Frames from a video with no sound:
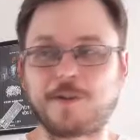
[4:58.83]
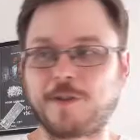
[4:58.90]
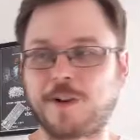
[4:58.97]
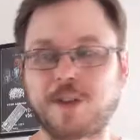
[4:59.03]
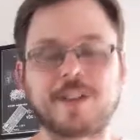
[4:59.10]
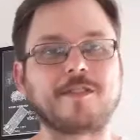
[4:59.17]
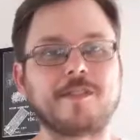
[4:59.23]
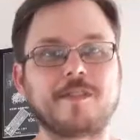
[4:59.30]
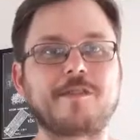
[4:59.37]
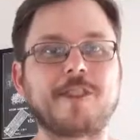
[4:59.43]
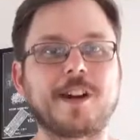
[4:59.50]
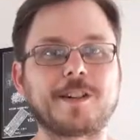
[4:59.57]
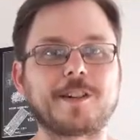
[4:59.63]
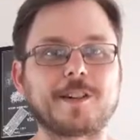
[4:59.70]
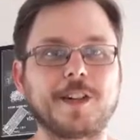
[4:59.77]
great of a
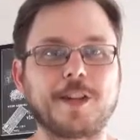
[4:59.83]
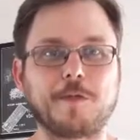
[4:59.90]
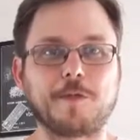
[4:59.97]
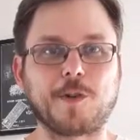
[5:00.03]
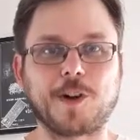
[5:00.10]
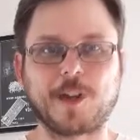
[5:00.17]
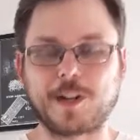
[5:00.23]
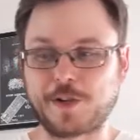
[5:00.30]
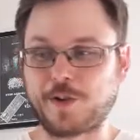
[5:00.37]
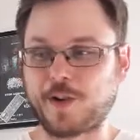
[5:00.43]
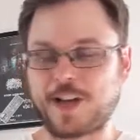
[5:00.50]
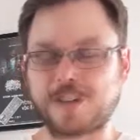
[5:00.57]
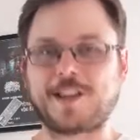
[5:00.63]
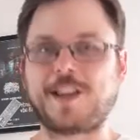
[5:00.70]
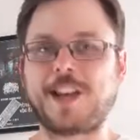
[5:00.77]
fighter they were, and you
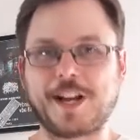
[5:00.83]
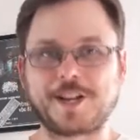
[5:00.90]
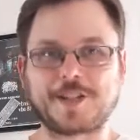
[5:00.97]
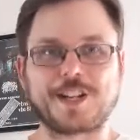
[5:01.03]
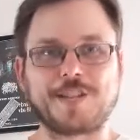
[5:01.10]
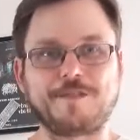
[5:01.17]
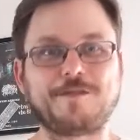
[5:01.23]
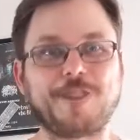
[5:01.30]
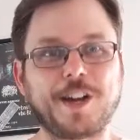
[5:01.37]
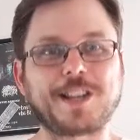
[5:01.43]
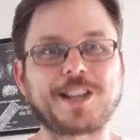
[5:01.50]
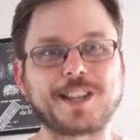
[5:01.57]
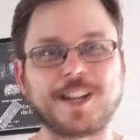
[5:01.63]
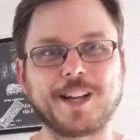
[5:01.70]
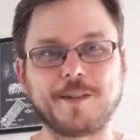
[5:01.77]
have to actually
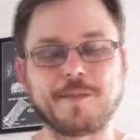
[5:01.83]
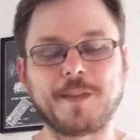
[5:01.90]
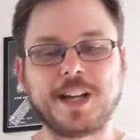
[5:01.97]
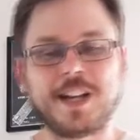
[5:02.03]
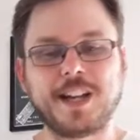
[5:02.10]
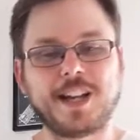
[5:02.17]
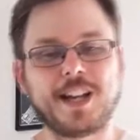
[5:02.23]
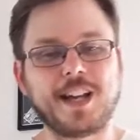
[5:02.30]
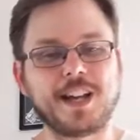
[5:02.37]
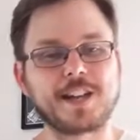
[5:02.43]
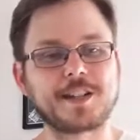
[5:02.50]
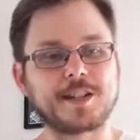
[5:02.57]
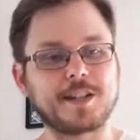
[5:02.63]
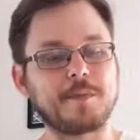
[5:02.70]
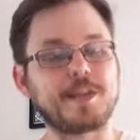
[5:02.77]
fight them. And
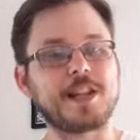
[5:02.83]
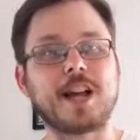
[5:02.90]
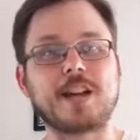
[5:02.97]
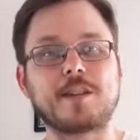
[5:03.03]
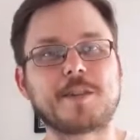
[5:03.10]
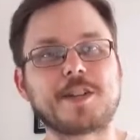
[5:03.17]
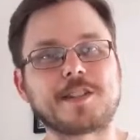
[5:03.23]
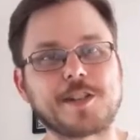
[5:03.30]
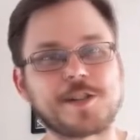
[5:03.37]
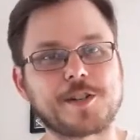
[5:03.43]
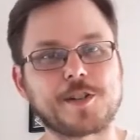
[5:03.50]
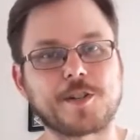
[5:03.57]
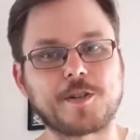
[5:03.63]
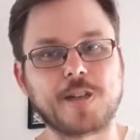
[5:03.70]
some of the enemies they showed